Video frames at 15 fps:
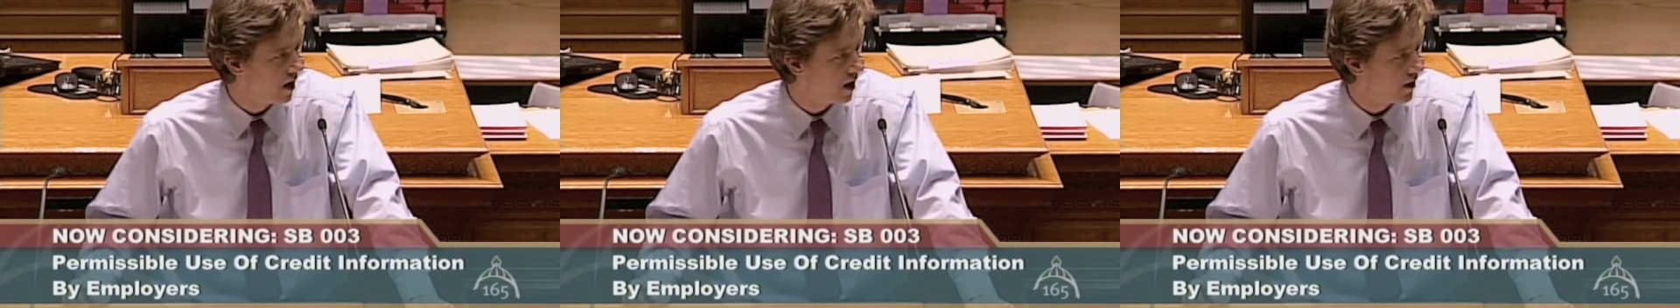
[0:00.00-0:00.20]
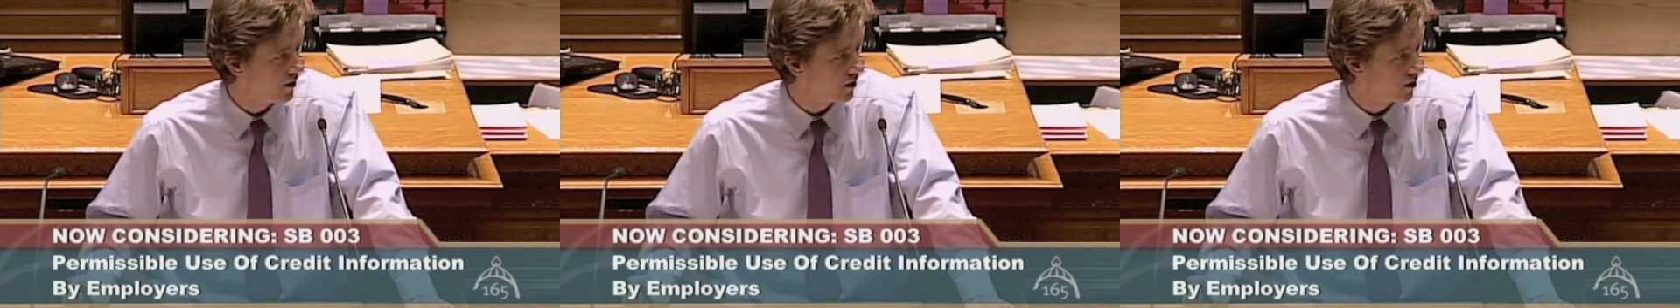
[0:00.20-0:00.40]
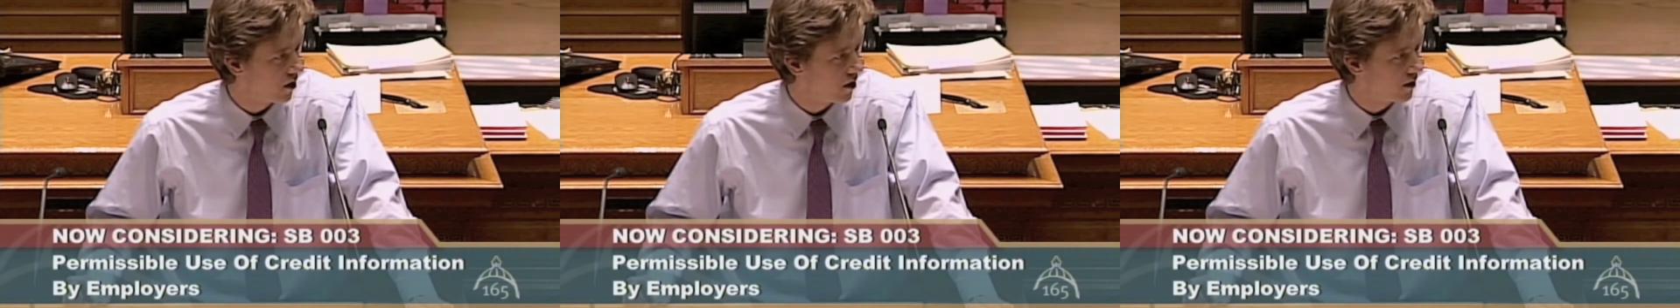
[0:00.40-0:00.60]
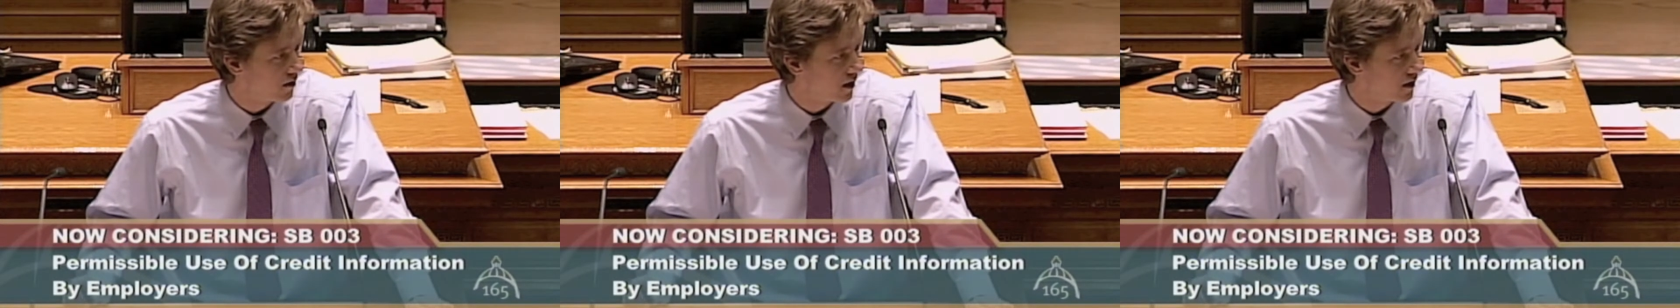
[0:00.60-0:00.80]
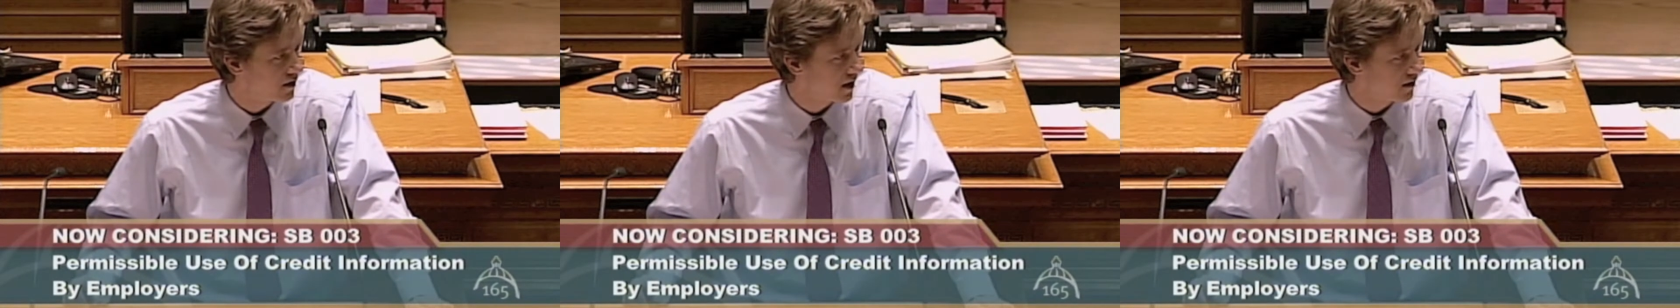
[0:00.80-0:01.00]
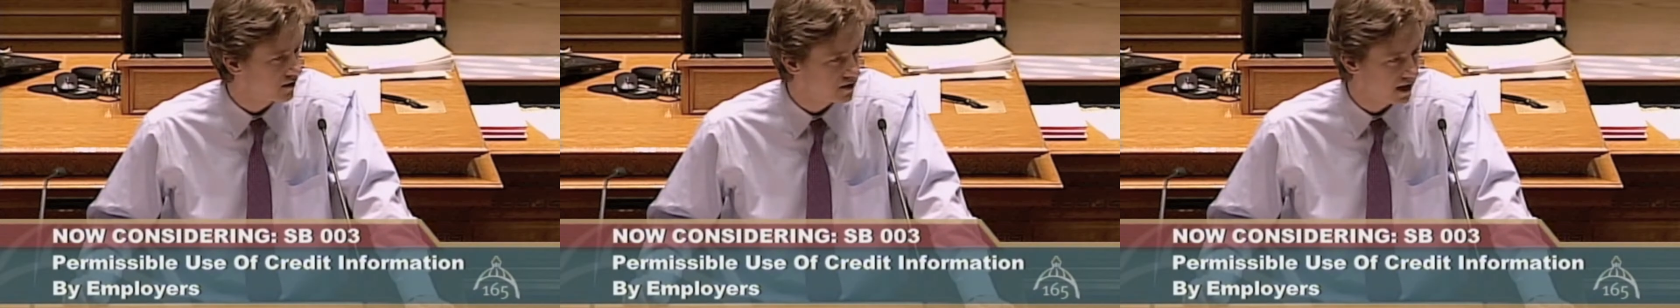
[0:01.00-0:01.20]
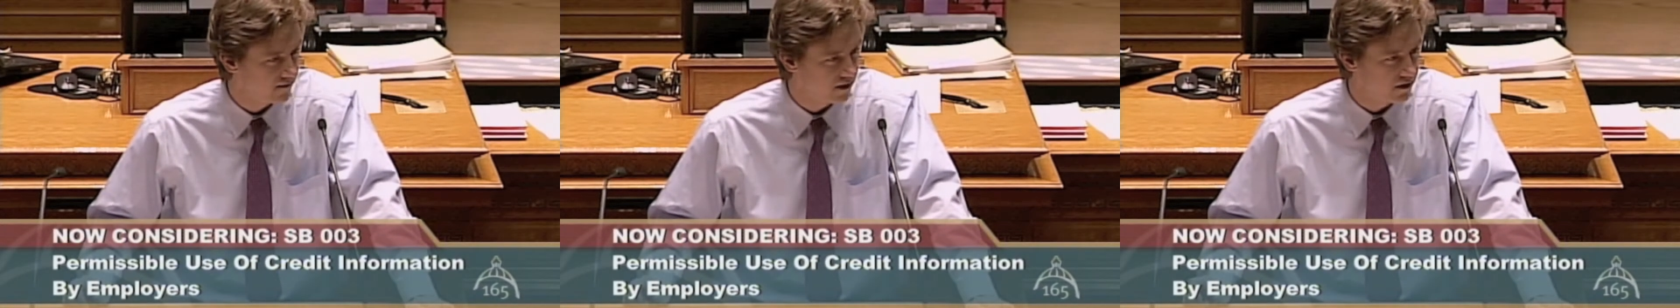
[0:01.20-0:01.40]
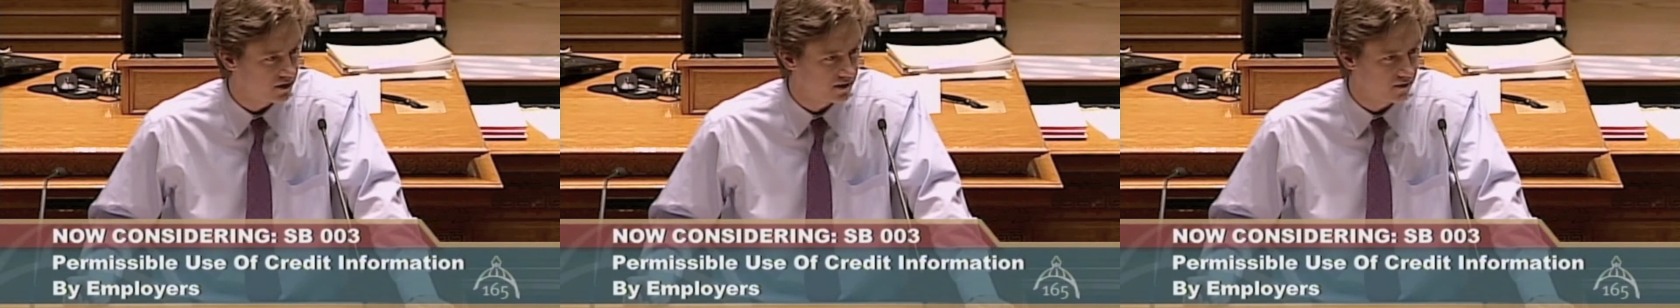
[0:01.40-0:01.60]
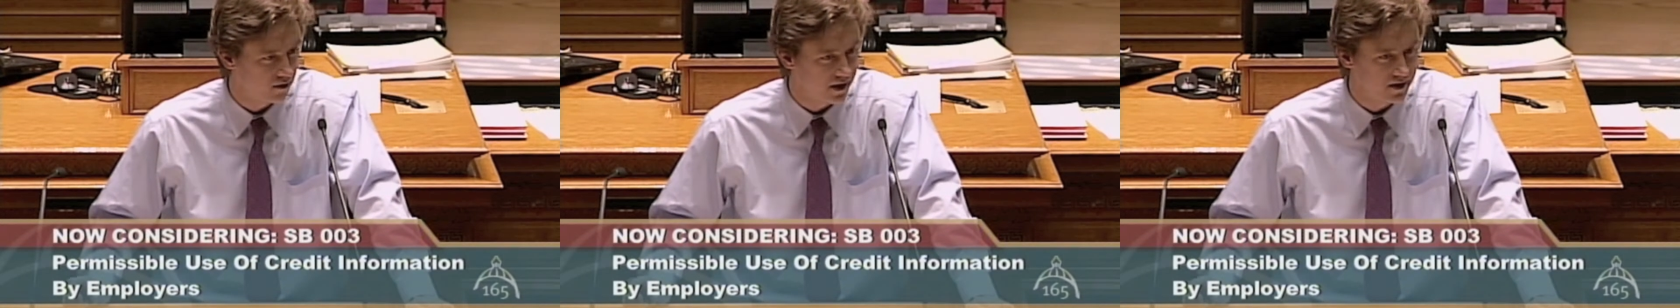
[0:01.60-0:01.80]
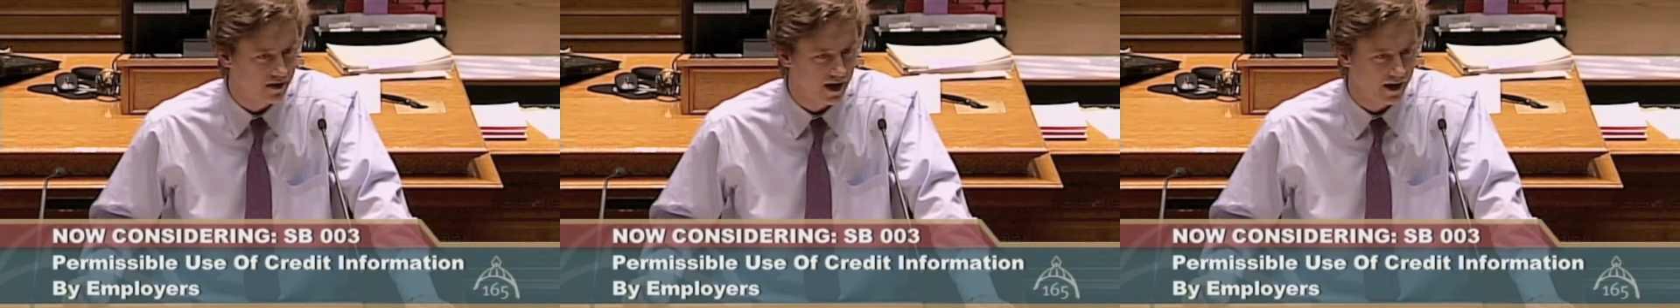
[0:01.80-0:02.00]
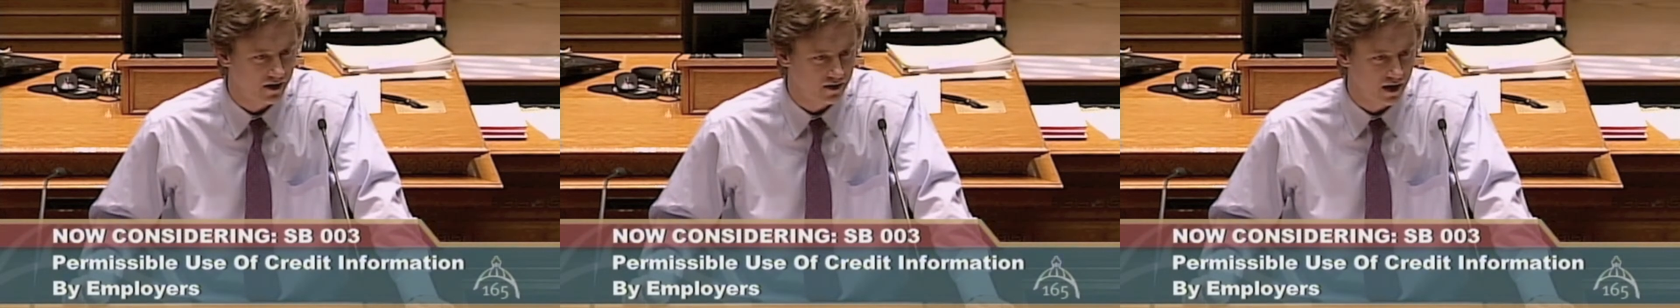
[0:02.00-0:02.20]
under Title VII of the Civil Rights Act,